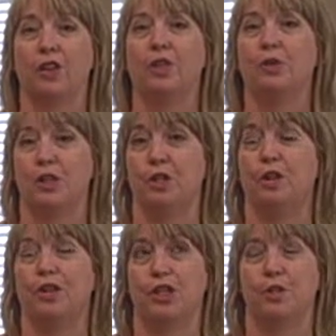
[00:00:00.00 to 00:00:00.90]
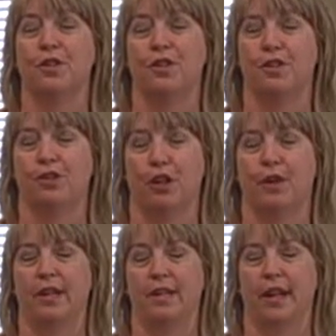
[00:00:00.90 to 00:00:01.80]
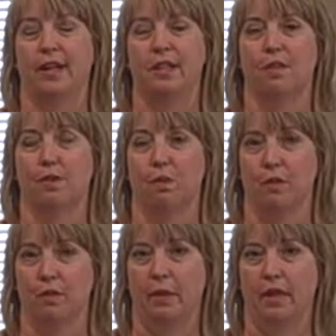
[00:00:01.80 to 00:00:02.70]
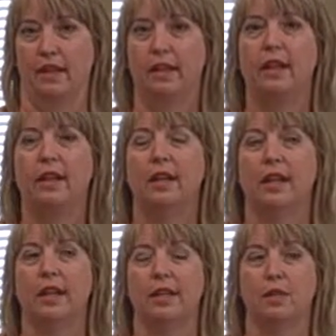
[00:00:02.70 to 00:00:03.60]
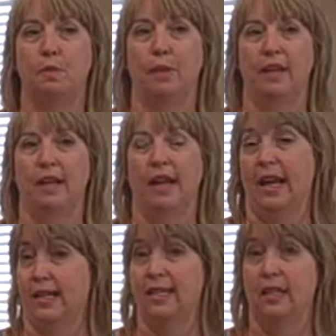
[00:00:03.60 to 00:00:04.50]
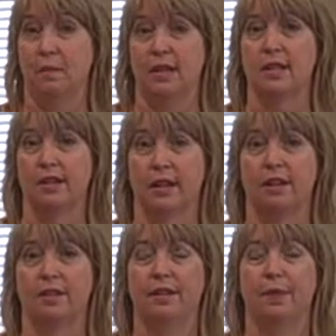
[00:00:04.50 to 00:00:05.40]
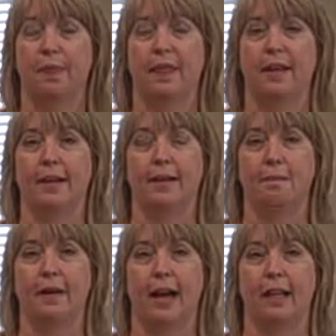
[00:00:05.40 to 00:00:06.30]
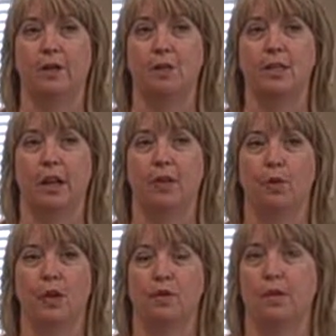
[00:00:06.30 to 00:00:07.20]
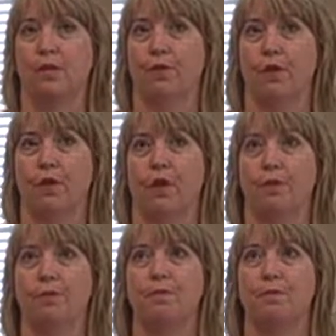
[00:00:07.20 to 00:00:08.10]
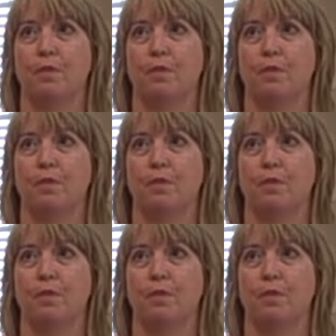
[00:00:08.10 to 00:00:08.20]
She was showing signs of improvement. It's been 18 months now. Allie was on the regimen for,